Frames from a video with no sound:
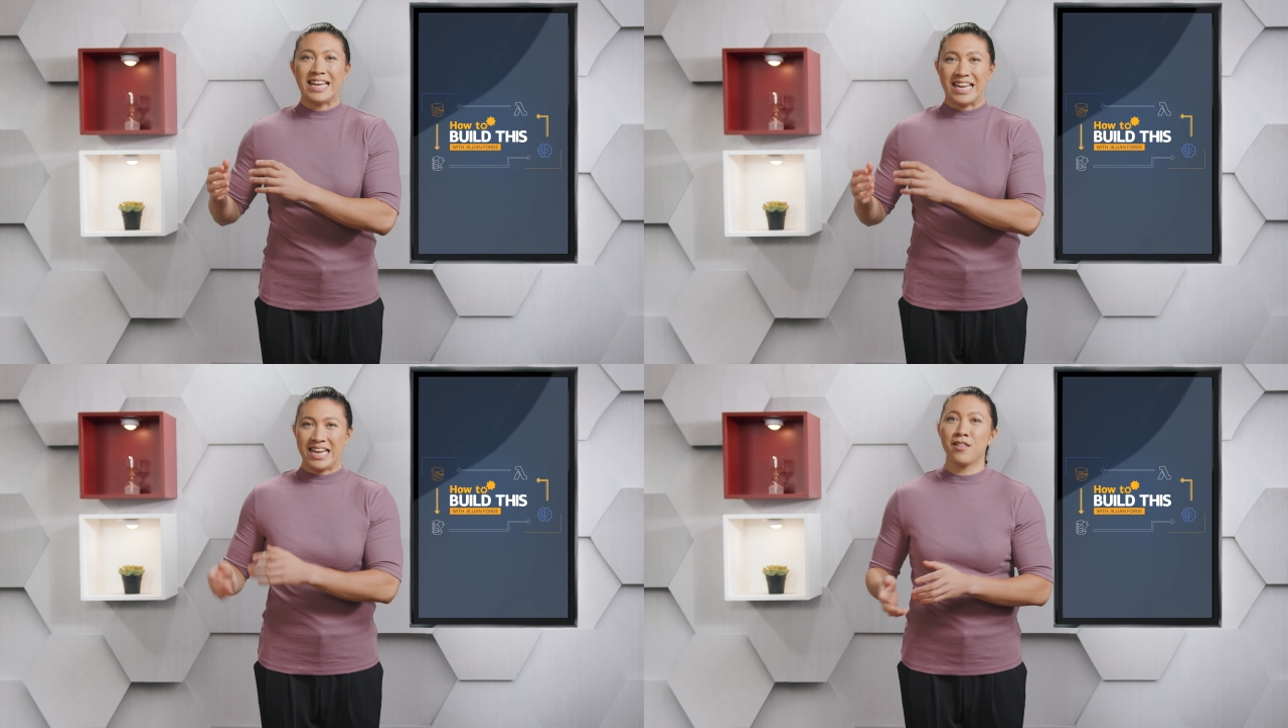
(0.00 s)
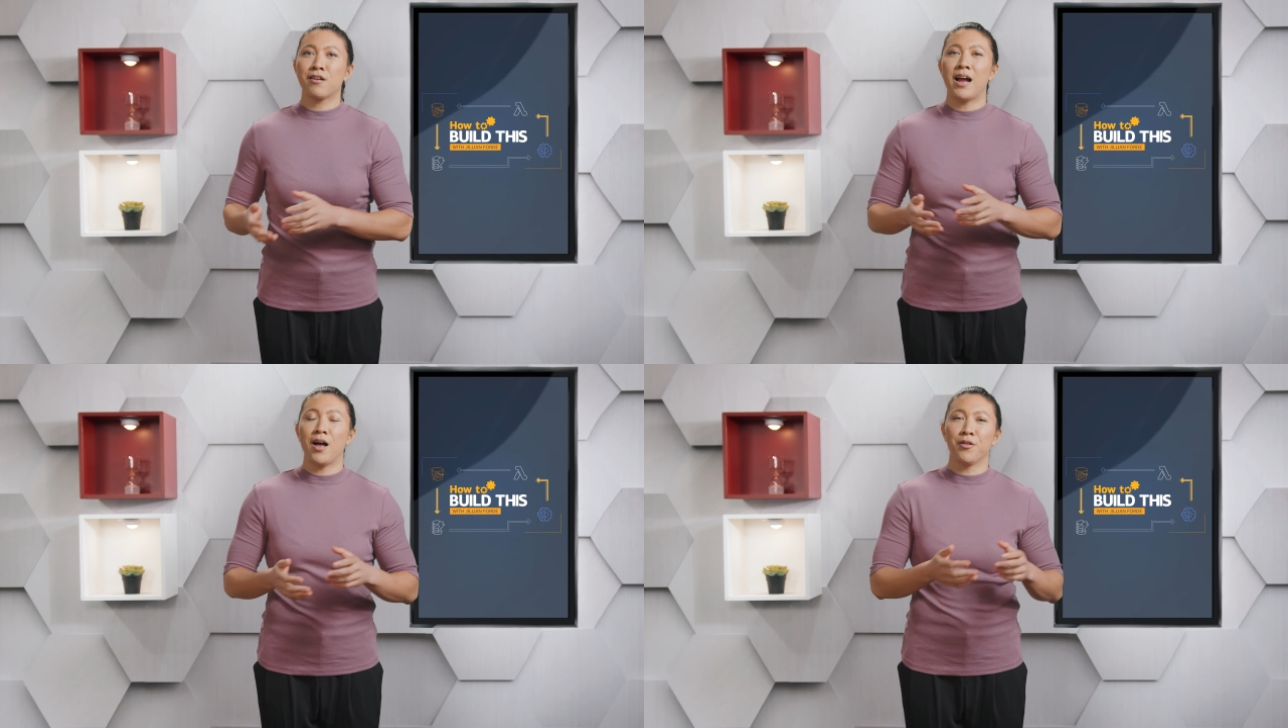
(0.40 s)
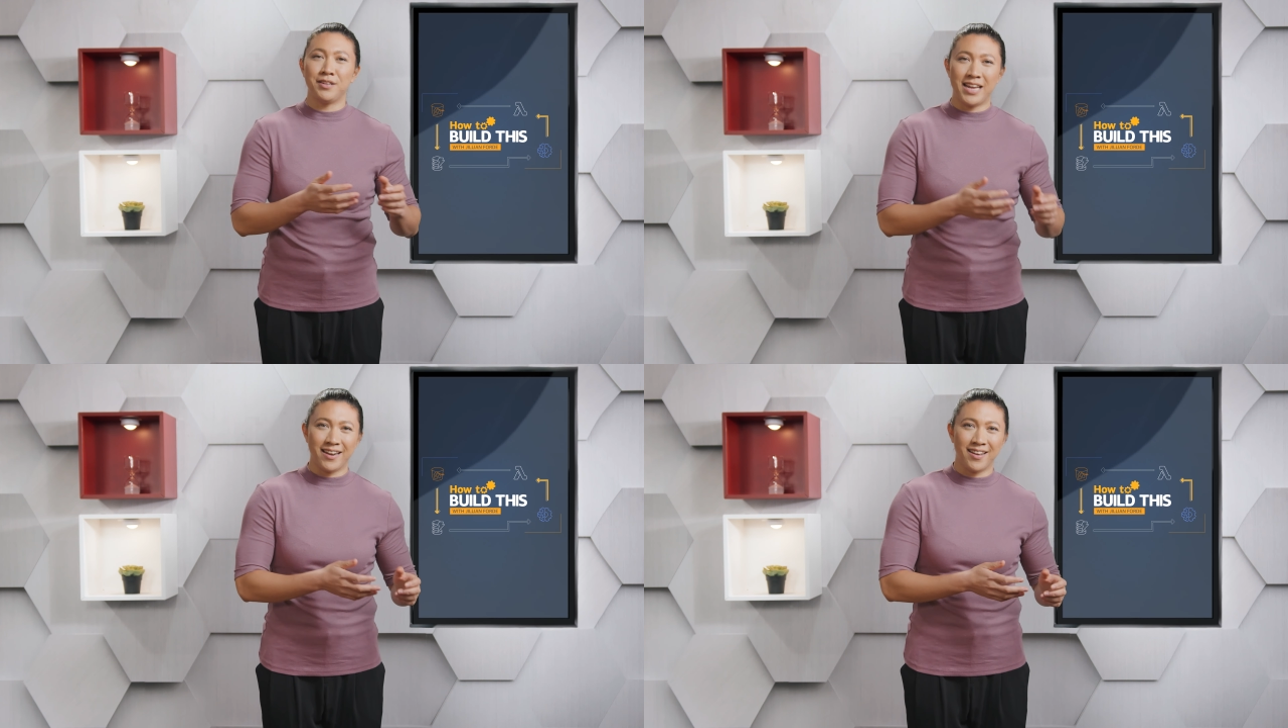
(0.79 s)
in their health
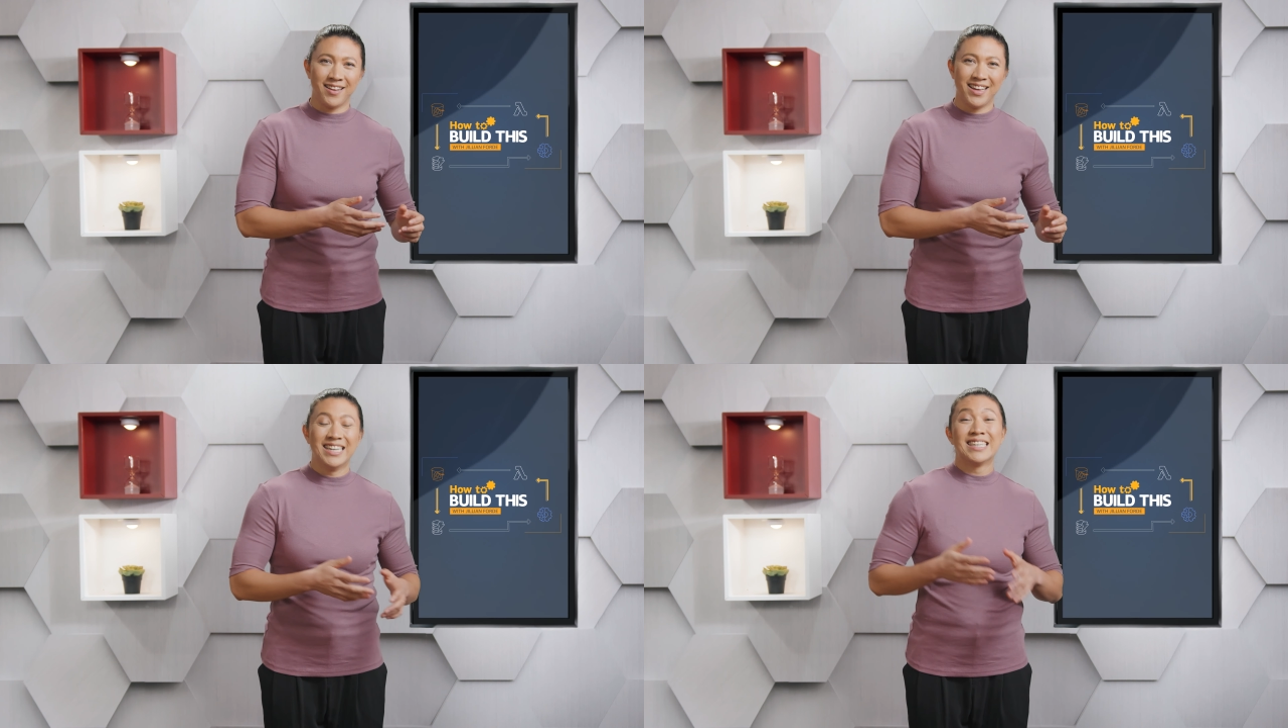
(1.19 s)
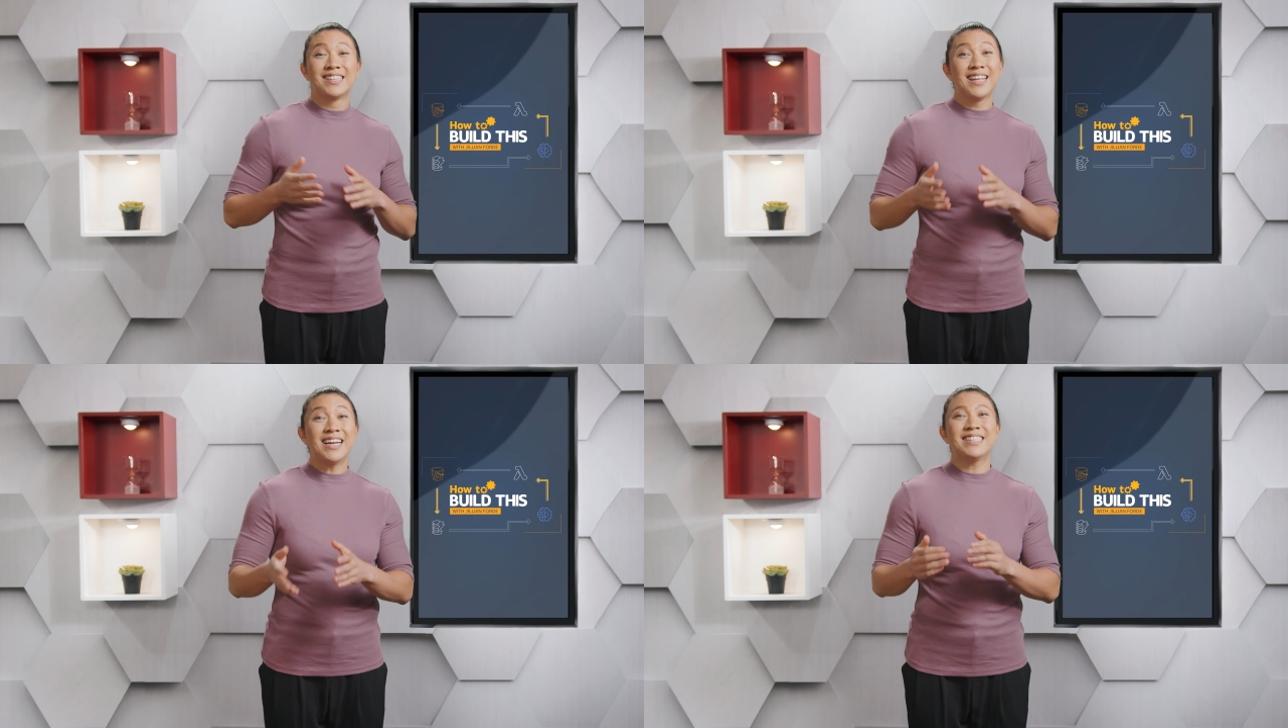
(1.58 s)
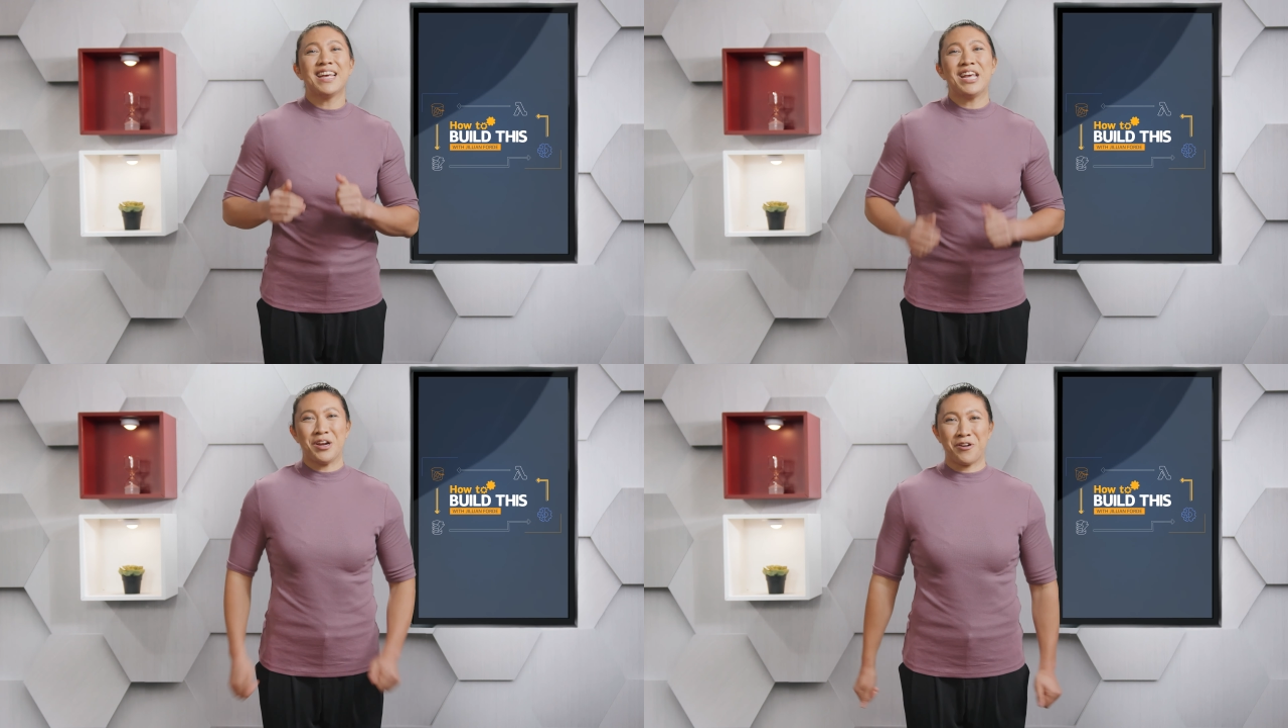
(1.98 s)
data. Let's
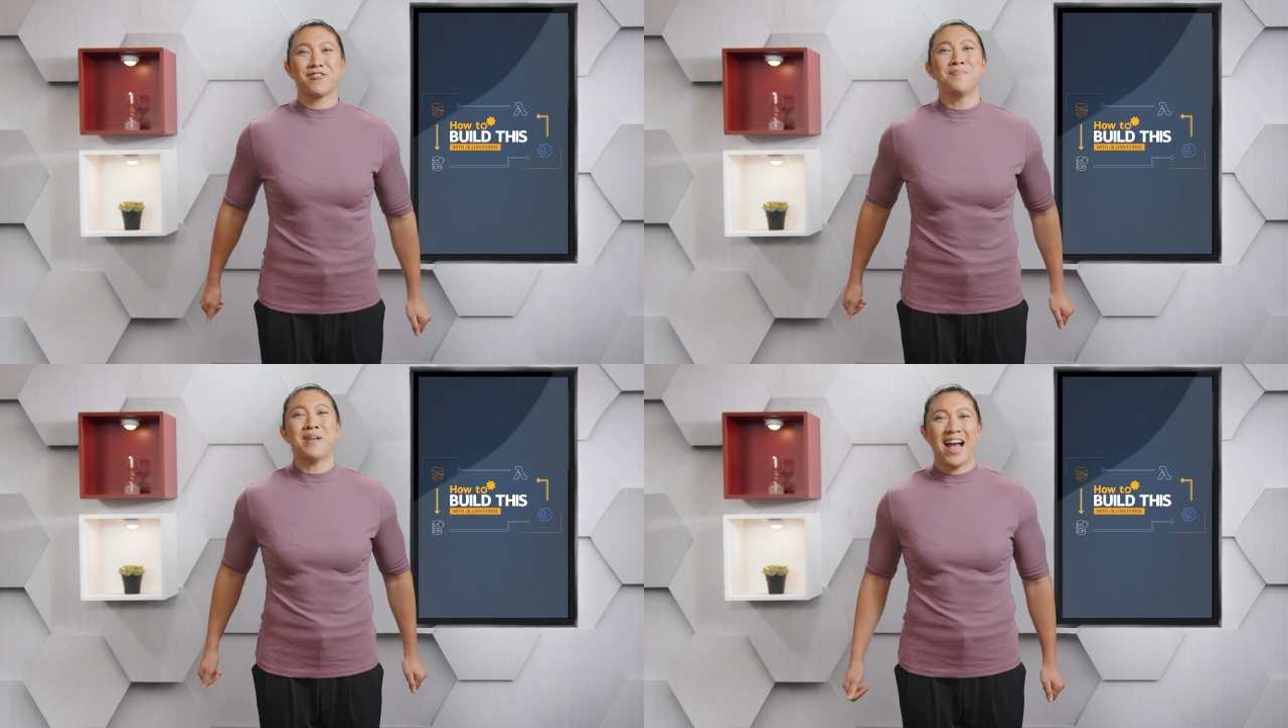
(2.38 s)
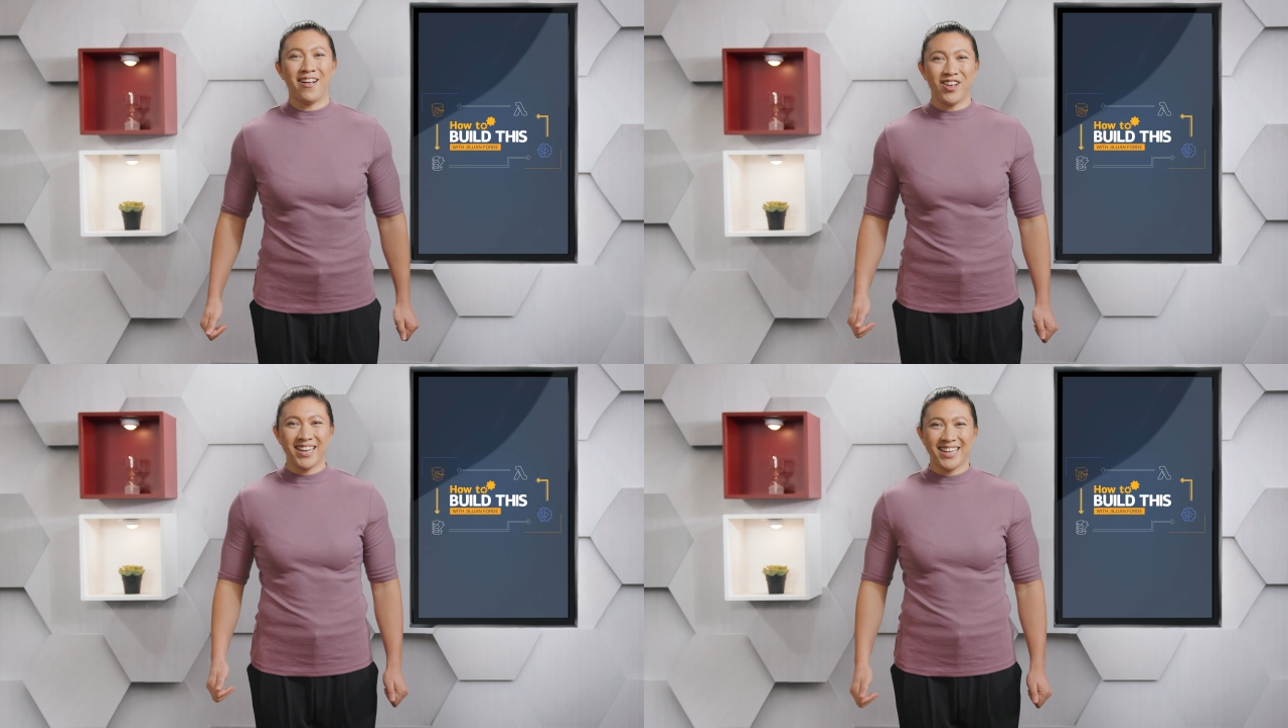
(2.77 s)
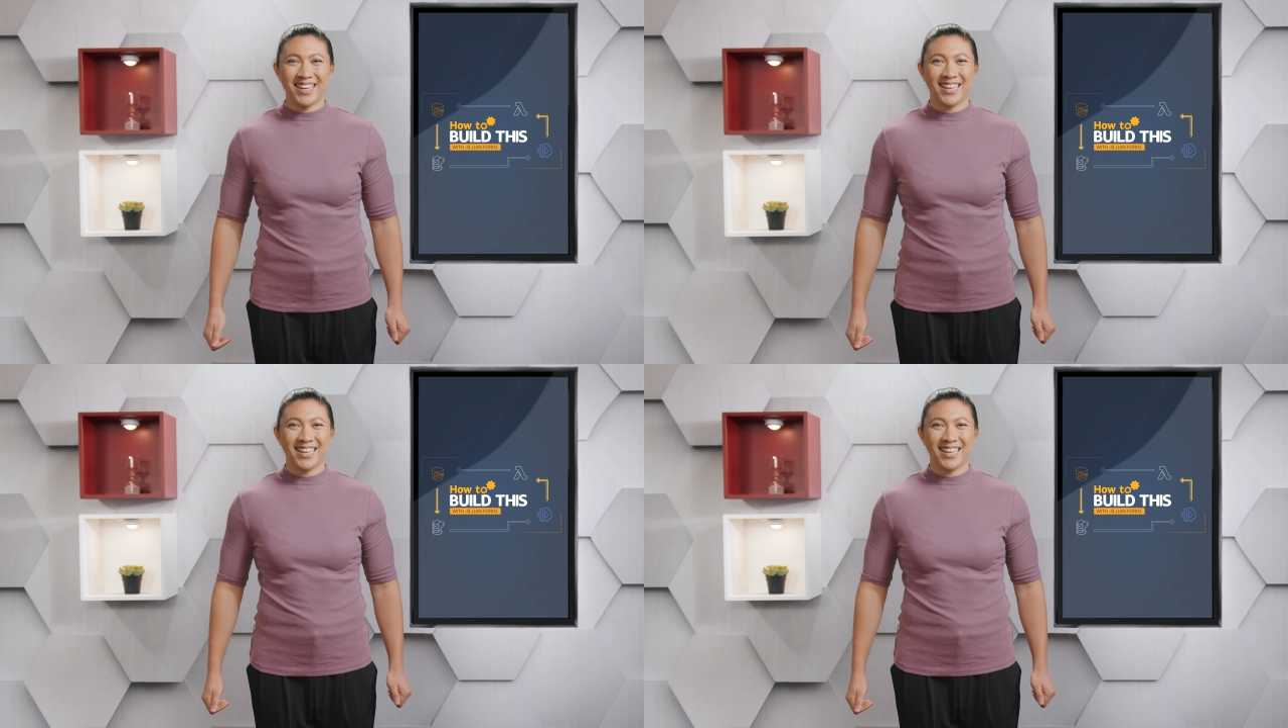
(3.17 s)
hear from Alan.